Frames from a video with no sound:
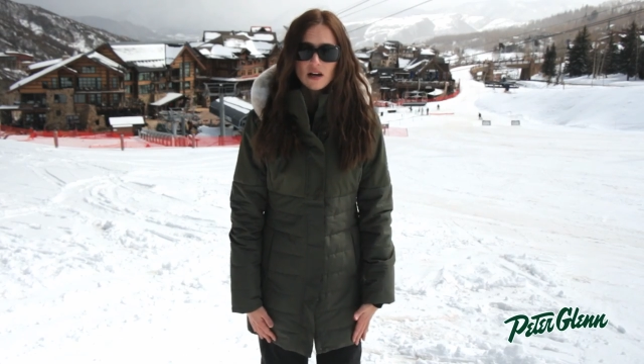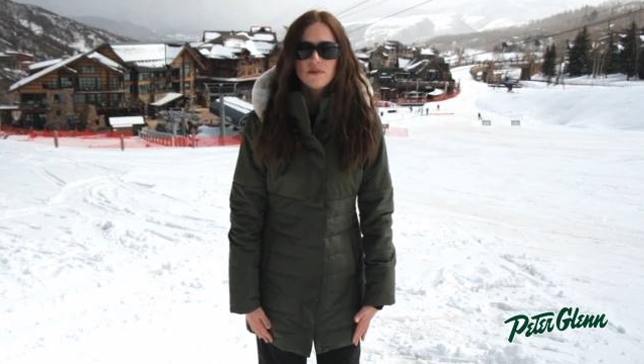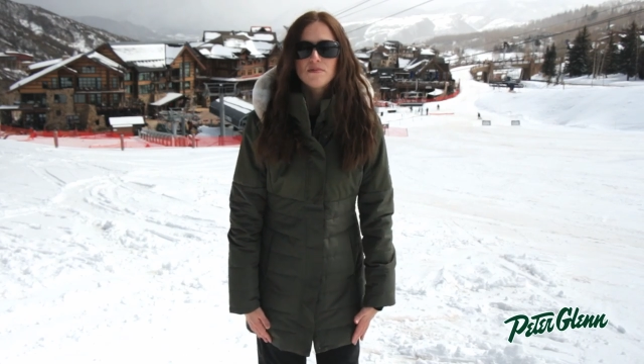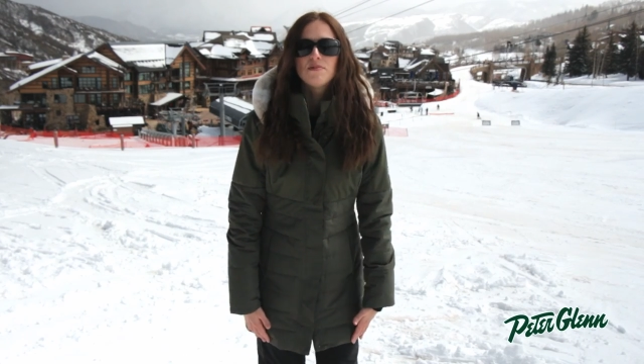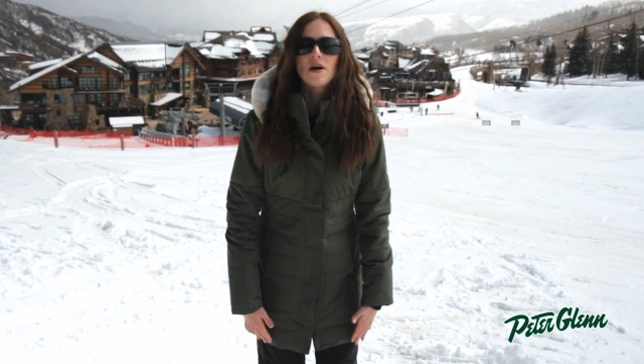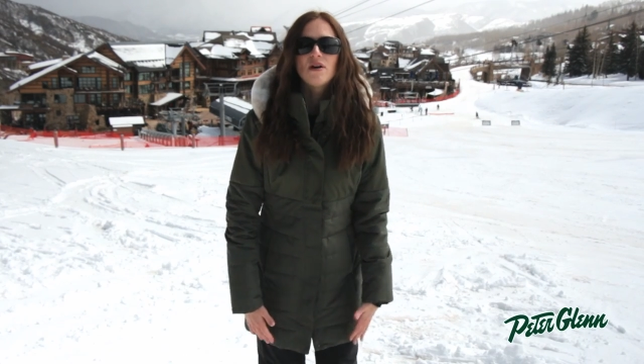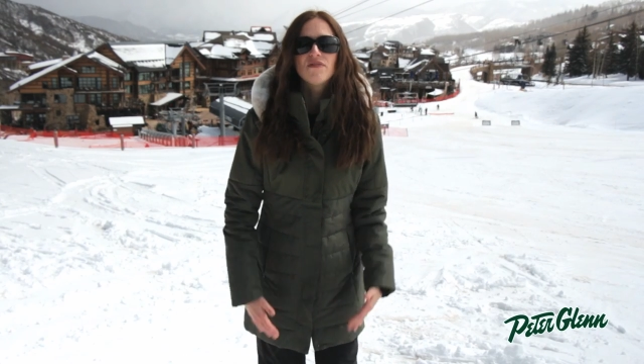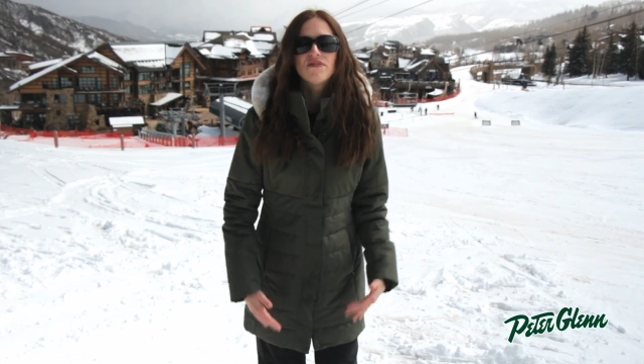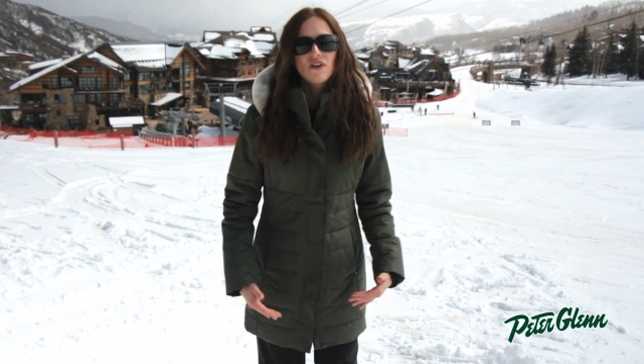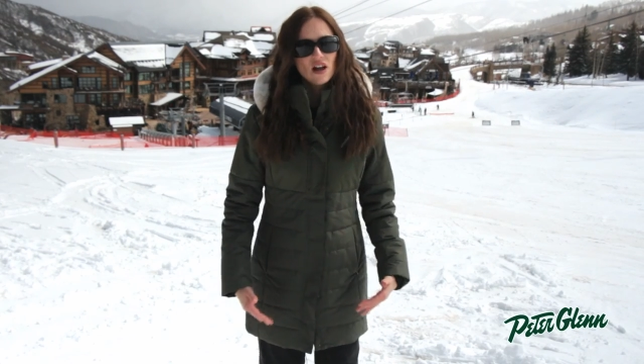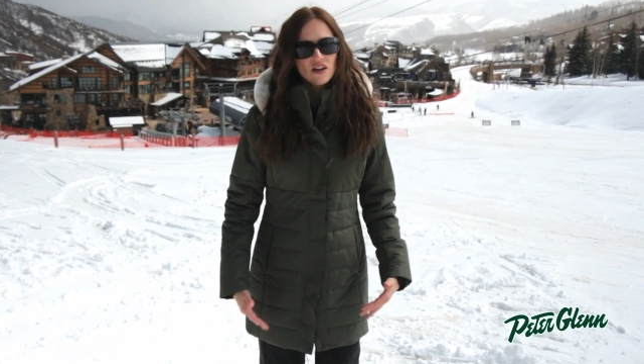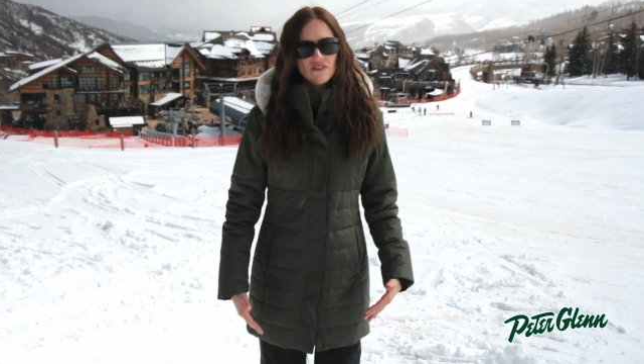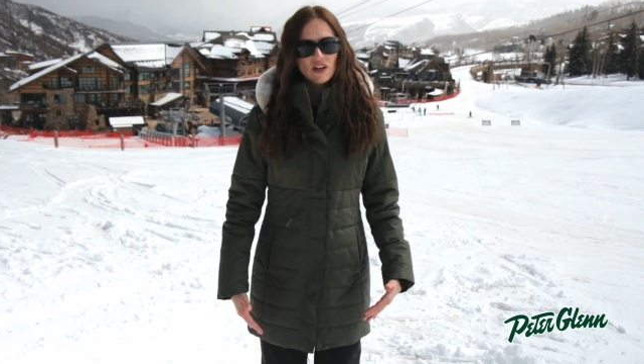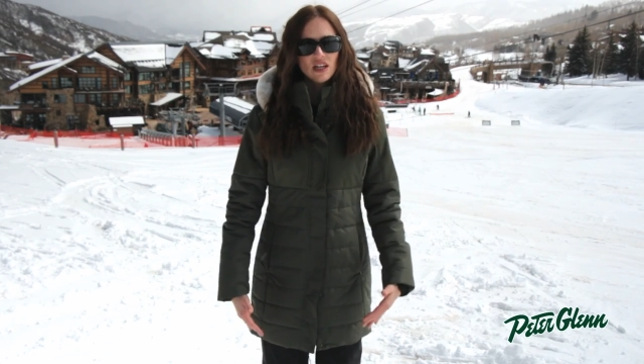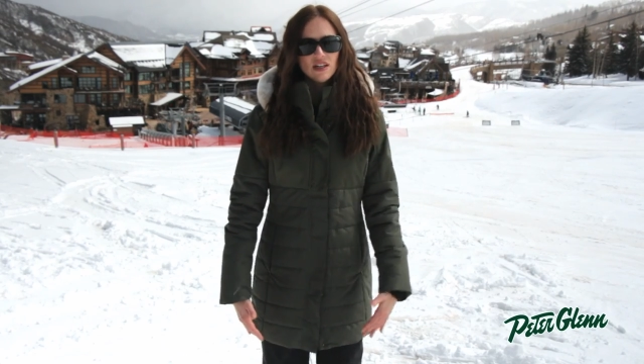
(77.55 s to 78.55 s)
I'm about
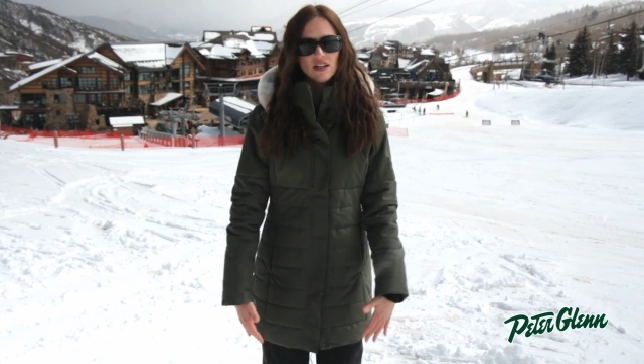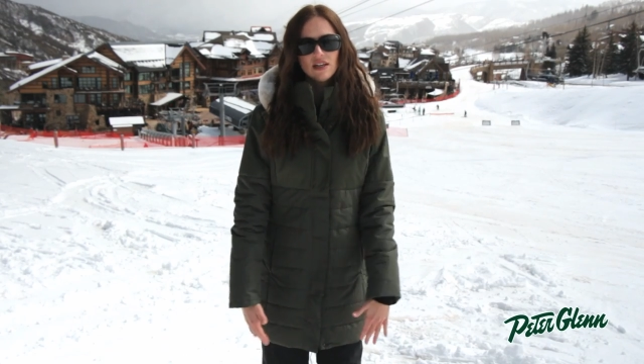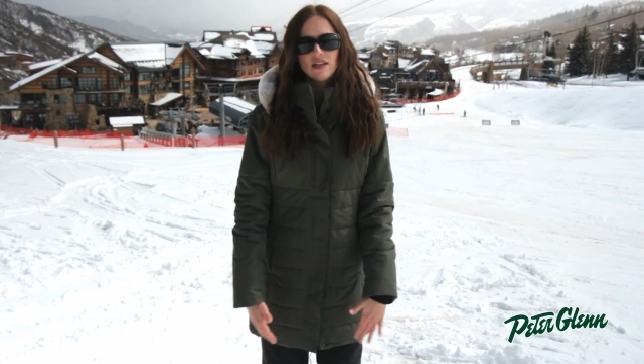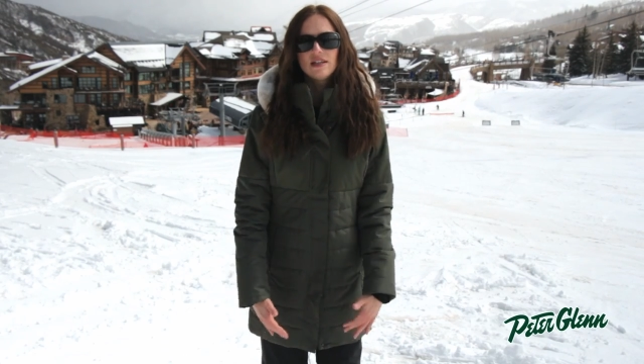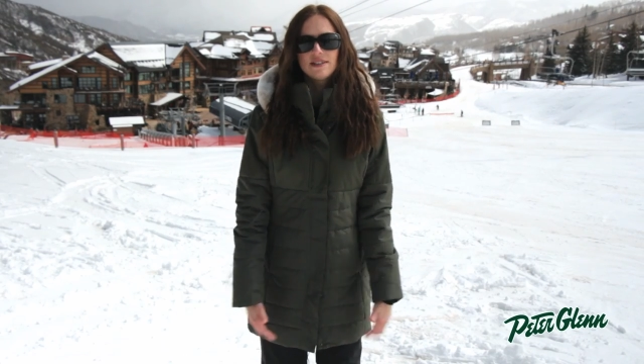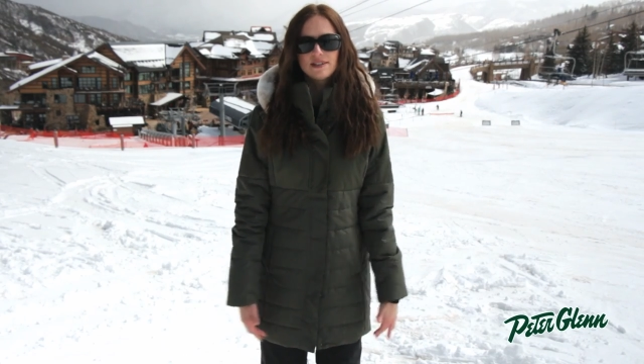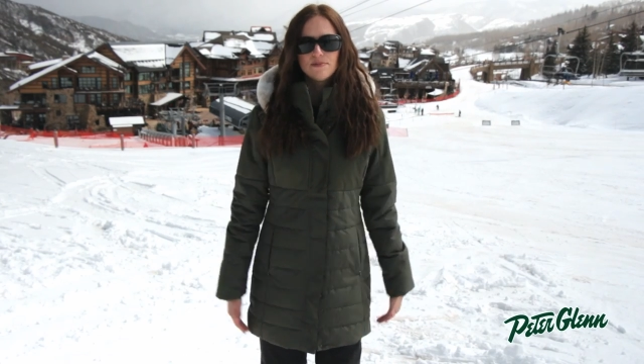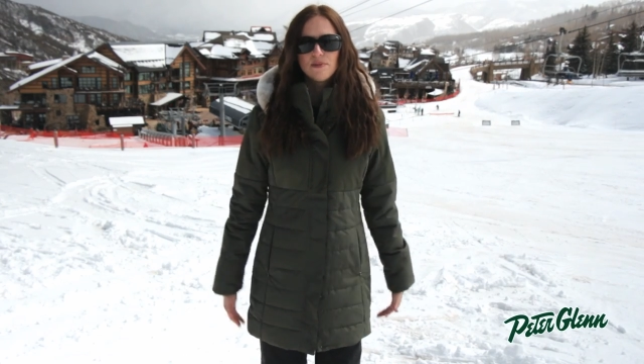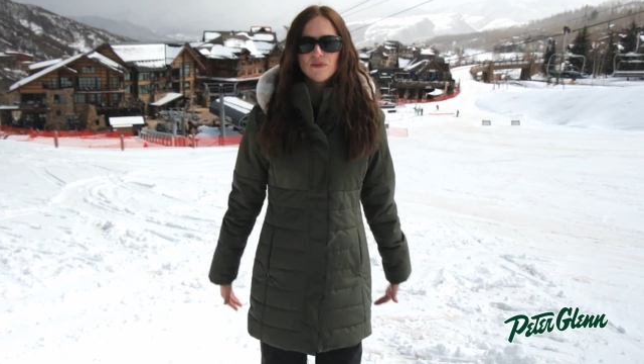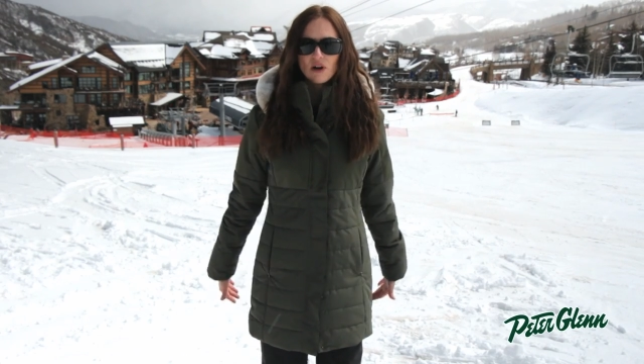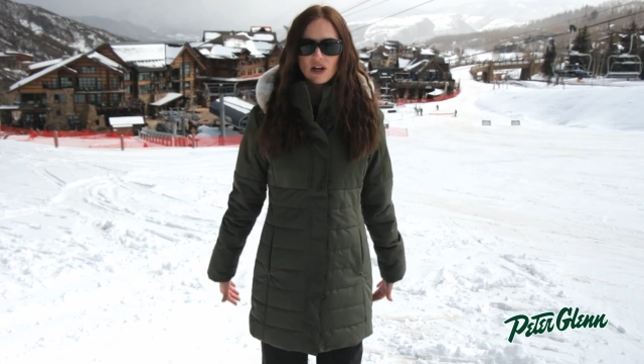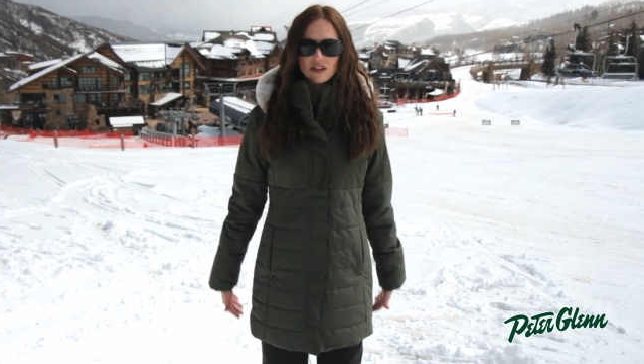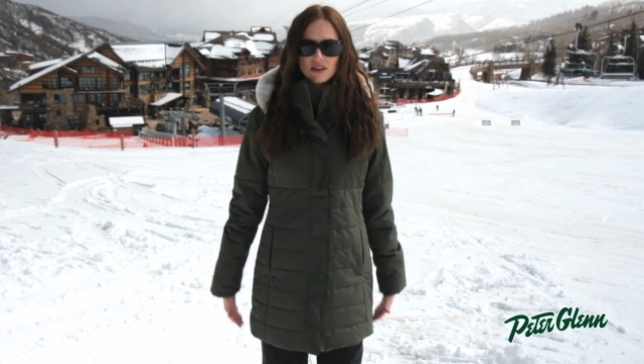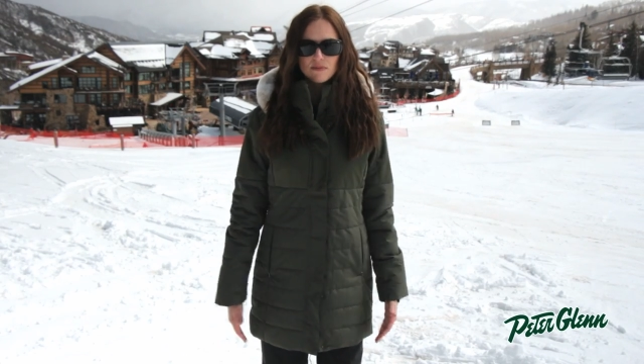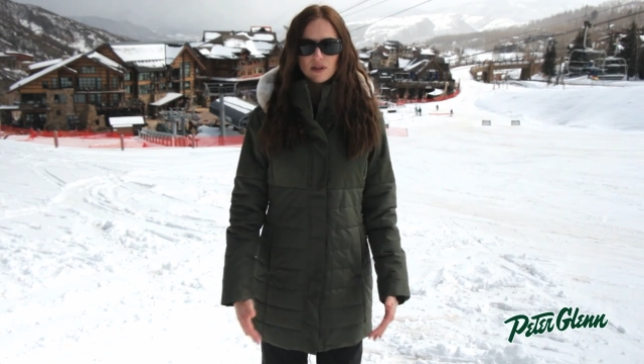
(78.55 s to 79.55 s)
5'8", and it hits me
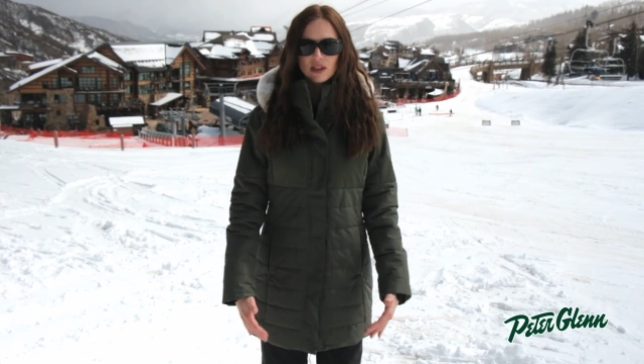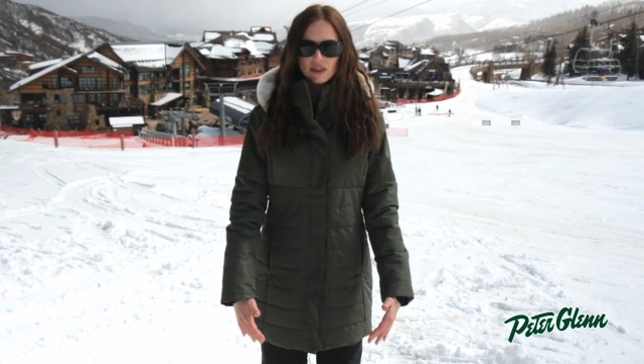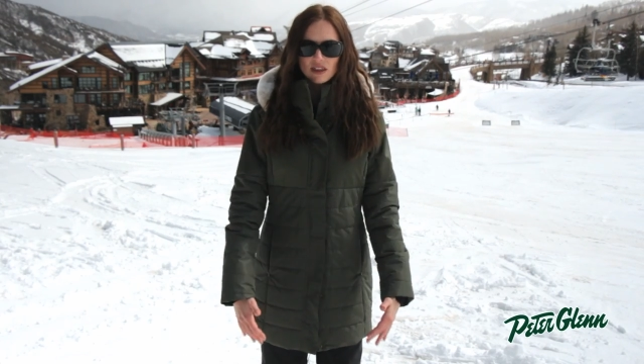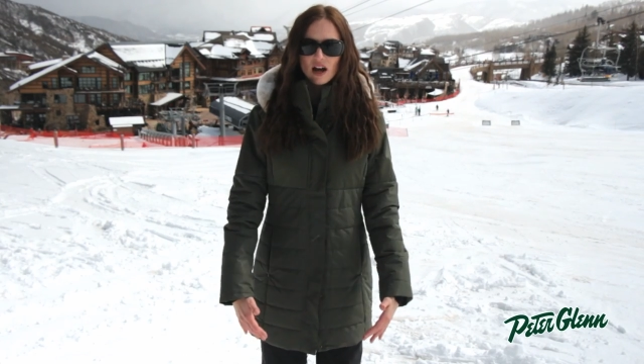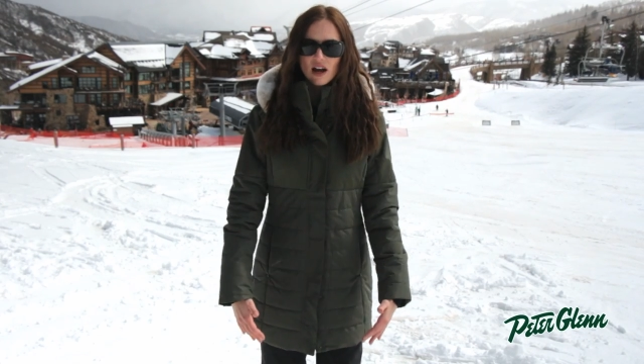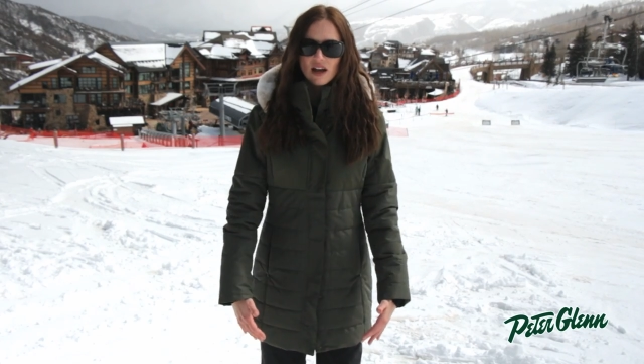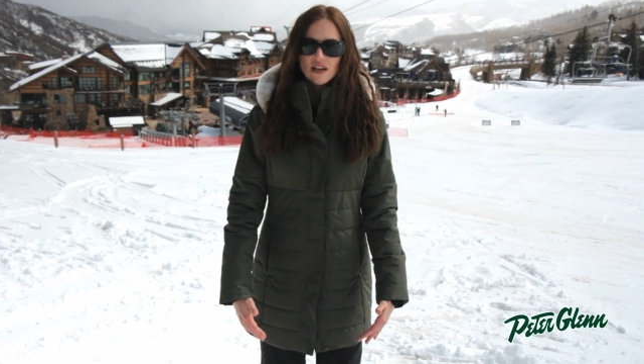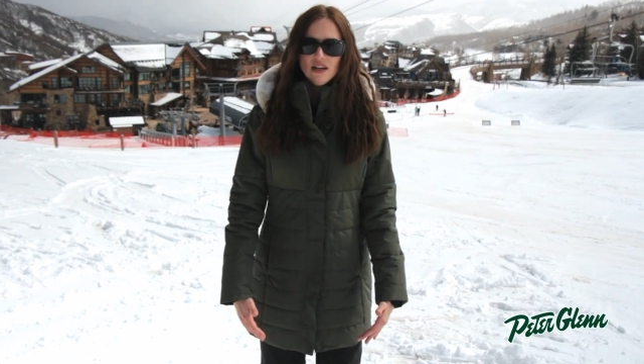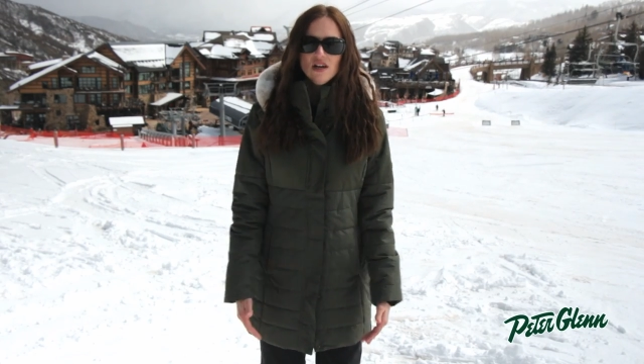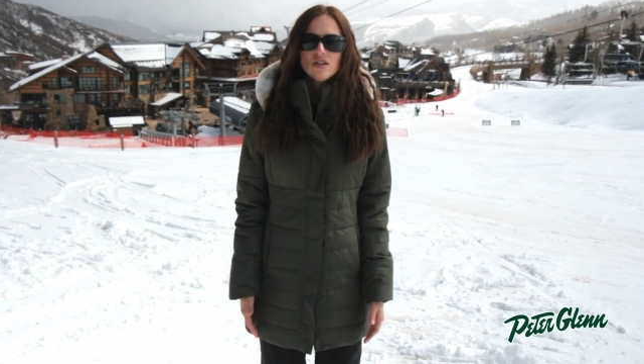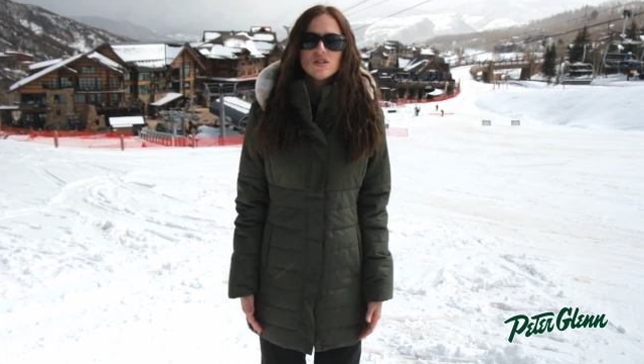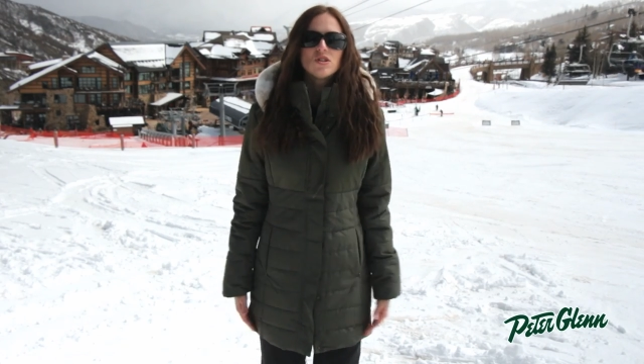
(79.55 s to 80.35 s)
right at the mid-thigh,